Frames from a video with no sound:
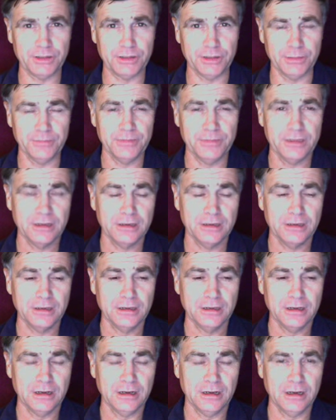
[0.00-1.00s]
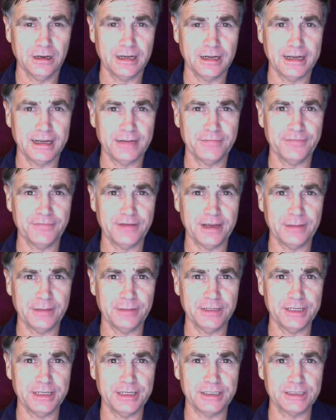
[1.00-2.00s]
come, have
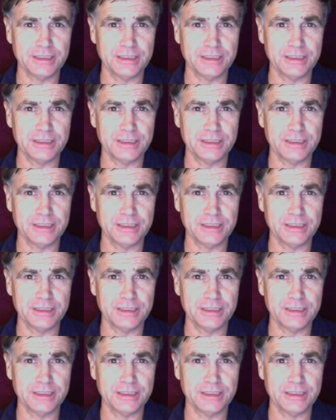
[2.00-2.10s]
families.